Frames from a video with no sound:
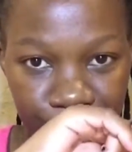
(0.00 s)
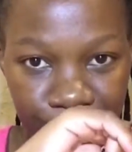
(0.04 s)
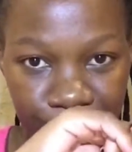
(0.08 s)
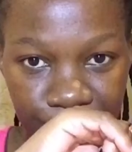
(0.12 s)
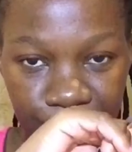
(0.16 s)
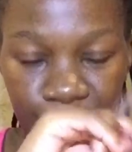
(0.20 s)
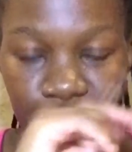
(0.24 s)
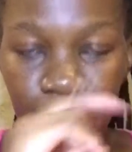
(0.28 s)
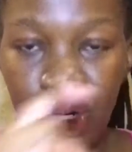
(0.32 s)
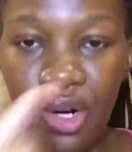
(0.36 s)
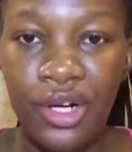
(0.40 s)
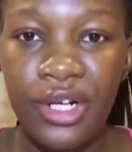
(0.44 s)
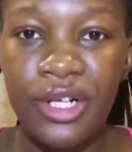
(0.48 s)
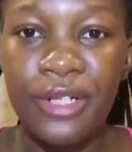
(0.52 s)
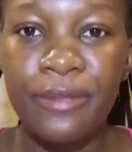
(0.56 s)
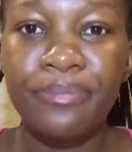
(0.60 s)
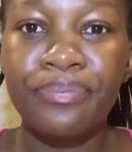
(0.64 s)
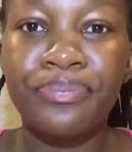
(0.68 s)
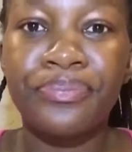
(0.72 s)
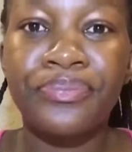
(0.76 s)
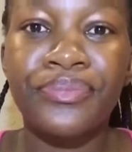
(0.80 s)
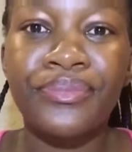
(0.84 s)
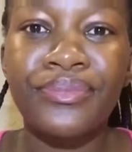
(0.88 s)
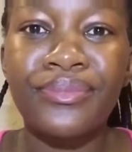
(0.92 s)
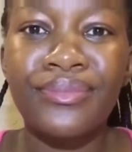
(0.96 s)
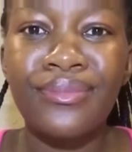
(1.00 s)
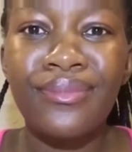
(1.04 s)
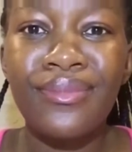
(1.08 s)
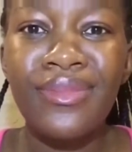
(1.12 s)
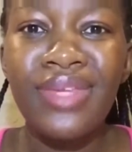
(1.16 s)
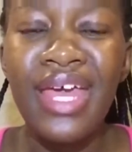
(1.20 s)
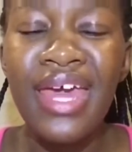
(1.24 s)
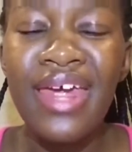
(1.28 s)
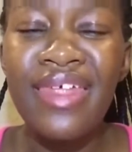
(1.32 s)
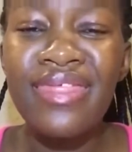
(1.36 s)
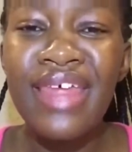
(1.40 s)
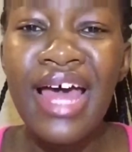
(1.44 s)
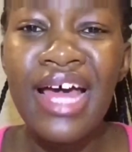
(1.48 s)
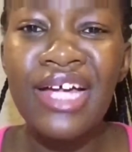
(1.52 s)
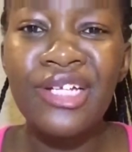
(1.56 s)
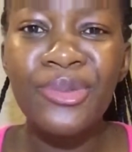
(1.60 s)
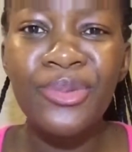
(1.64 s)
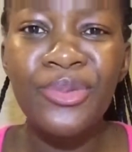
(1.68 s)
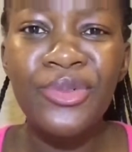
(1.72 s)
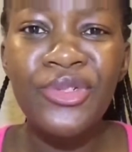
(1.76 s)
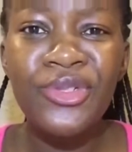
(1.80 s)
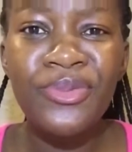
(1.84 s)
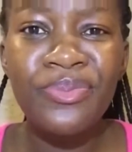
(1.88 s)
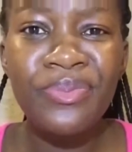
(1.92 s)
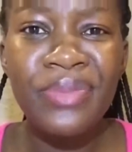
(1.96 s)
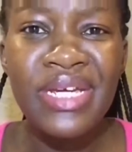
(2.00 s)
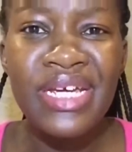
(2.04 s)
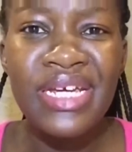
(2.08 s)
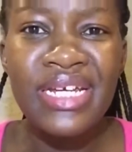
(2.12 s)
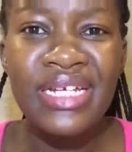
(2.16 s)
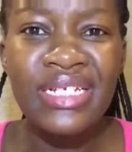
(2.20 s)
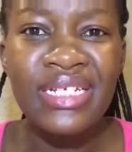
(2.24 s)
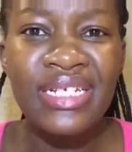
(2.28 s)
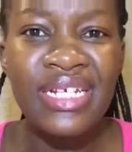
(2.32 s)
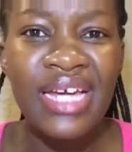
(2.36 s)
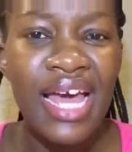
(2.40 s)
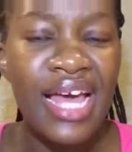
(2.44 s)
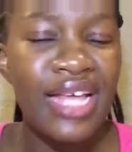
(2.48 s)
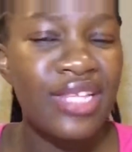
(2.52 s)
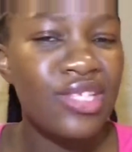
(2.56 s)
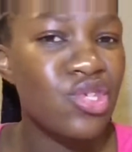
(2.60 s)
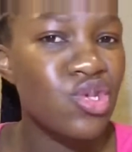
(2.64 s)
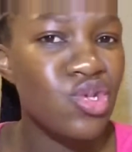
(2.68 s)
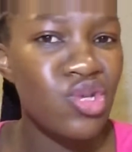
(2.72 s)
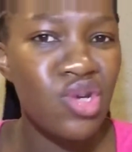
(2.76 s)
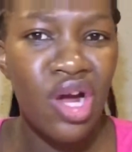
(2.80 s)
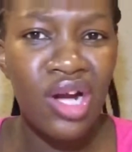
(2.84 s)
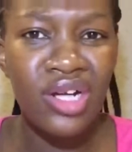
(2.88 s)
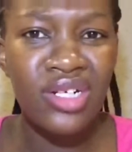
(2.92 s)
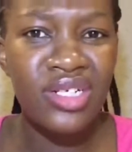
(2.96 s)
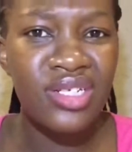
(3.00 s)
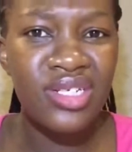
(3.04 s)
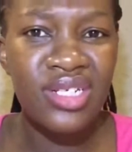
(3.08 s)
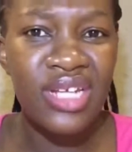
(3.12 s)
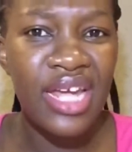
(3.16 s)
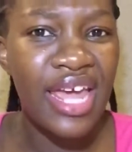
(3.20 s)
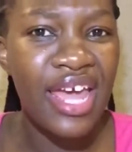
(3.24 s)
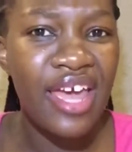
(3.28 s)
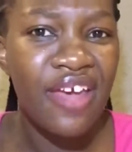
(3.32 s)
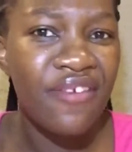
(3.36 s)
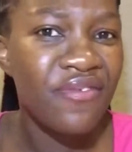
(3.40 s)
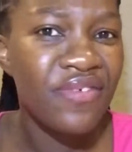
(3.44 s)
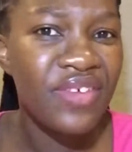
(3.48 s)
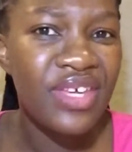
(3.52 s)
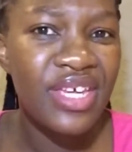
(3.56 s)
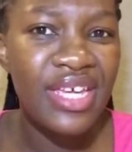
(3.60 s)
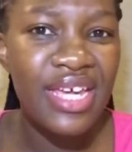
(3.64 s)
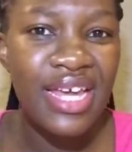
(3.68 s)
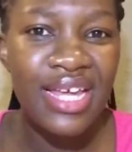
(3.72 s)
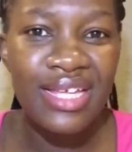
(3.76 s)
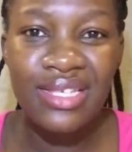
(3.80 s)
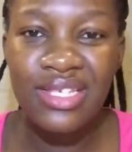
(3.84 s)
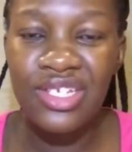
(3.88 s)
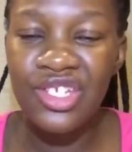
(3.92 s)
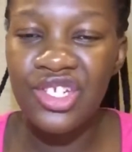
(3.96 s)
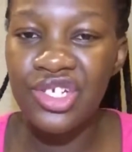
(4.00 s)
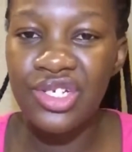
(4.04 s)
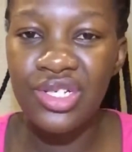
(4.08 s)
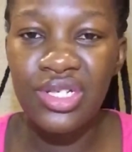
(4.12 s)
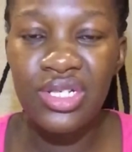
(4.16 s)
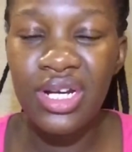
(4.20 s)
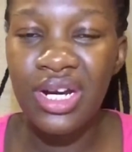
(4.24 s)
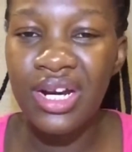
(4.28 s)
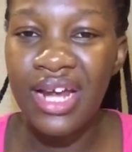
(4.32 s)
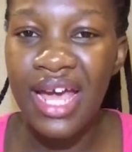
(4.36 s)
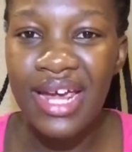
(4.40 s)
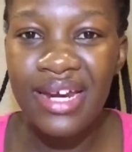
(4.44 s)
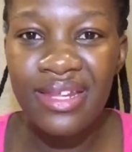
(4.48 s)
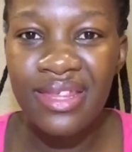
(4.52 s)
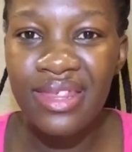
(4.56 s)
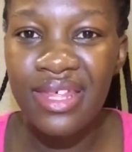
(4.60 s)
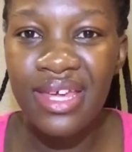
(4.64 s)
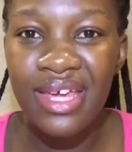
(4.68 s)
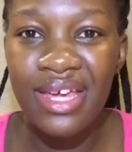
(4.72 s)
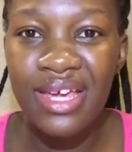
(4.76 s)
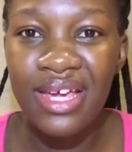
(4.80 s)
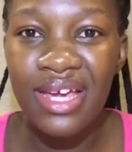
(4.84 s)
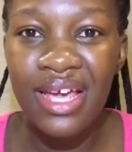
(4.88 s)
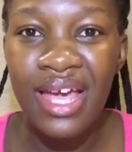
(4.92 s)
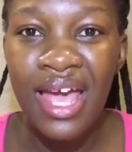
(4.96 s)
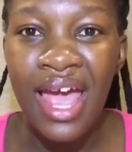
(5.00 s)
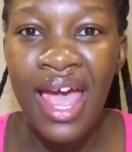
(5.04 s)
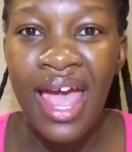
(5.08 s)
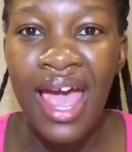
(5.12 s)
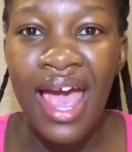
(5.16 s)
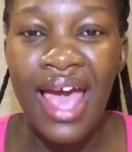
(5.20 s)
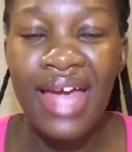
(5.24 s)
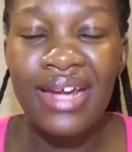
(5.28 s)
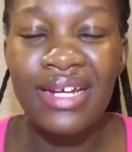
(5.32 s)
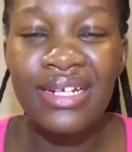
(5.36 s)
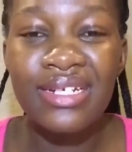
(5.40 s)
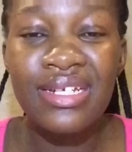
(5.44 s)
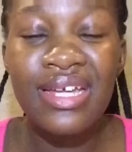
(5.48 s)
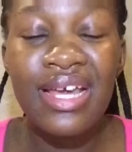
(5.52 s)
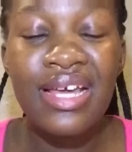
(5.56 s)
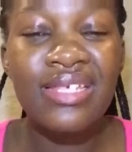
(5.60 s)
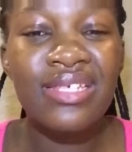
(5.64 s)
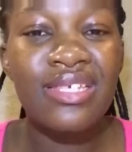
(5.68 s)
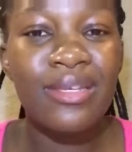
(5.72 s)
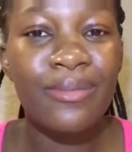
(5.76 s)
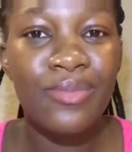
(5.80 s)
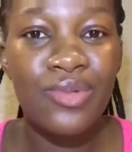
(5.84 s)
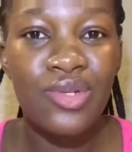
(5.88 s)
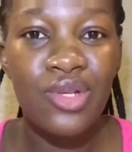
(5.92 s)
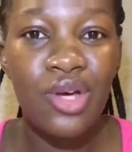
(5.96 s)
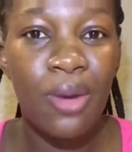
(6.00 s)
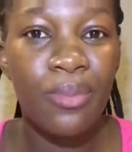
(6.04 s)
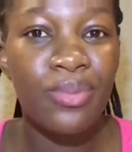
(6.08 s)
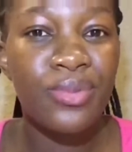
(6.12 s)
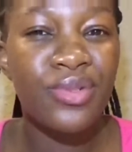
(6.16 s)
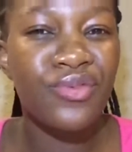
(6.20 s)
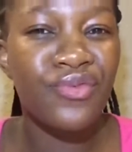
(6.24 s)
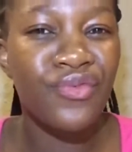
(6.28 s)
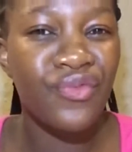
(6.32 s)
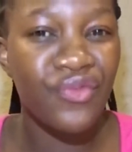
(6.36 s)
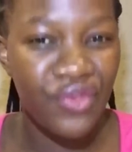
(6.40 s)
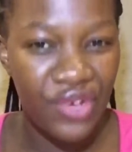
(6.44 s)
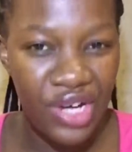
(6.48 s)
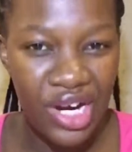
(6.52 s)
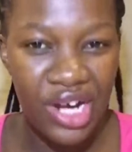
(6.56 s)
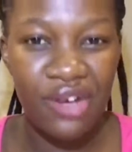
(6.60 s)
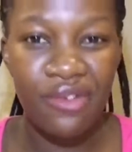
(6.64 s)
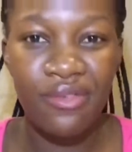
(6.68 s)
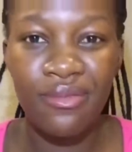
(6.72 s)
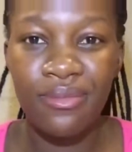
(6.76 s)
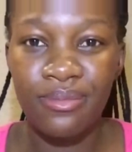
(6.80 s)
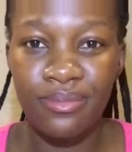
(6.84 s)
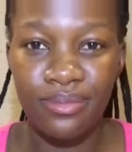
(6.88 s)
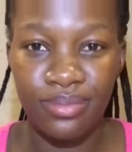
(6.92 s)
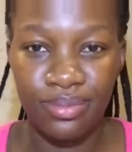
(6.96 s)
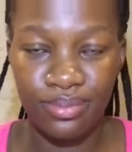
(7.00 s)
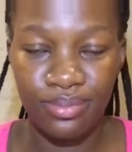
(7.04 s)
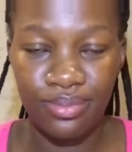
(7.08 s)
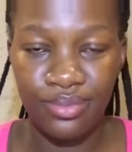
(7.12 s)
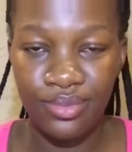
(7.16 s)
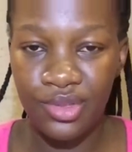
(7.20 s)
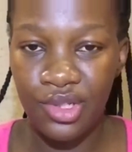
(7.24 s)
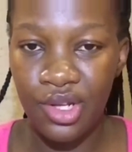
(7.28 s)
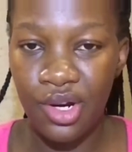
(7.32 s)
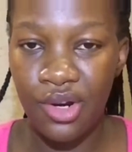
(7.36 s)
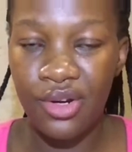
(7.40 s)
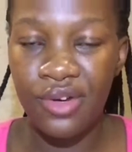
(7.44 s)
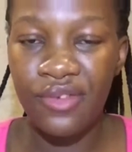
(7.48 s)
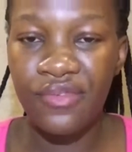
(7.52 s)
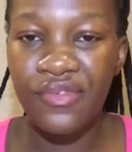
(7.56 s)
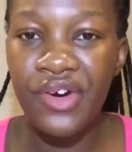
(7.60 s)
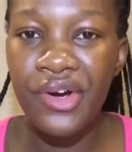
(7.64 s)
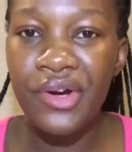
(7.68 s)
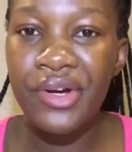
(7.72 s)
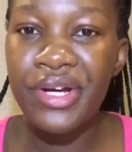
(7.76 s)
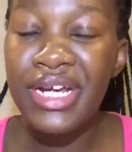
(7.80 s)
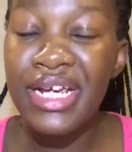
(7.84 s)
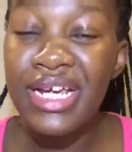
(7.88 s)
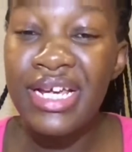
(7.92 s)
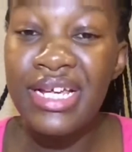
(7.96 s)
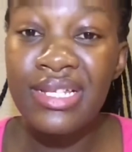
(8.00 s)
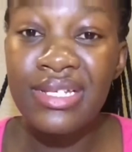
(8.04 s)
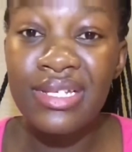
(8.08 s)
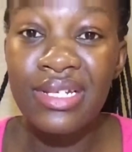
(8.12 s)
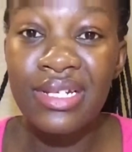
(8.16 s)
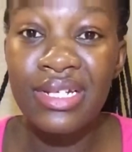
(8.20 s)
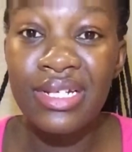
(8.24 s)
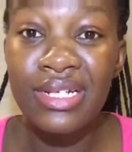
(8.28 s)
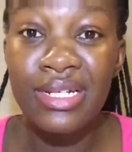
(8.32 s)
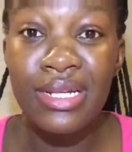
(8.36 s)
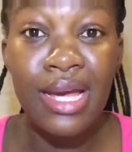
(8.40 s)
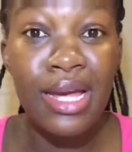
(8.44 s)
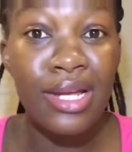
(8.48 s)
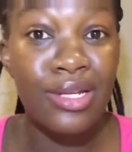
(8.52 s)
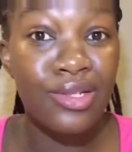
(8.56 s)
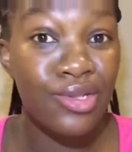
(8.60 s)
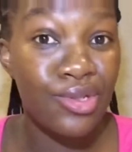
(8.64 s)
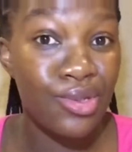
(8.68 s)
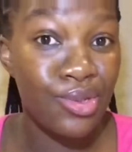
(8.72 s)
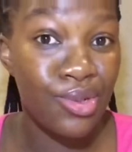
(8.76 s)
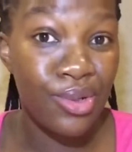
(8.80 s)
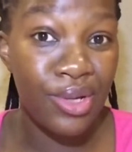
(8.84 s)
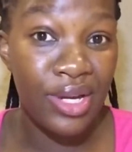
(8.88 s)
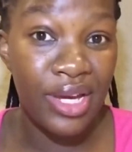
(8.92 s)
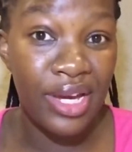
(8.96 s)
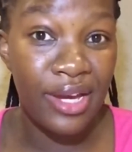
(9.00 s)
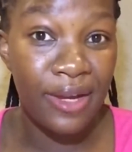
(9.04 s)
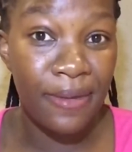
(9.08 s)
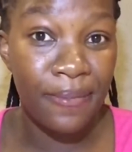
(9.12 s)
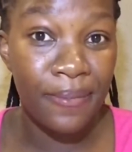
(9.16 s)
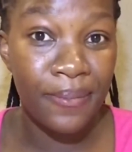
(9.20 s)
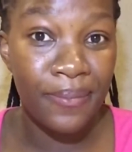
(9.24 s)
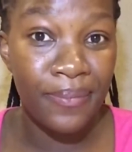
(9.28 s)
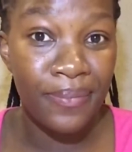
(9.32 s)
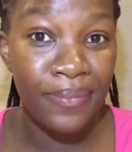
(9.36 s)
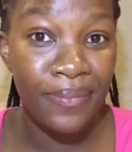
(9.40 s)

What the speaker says: Sorry, that would mean it's not heavy, it's just a light thing, and it gets absorbed very easily into your hair.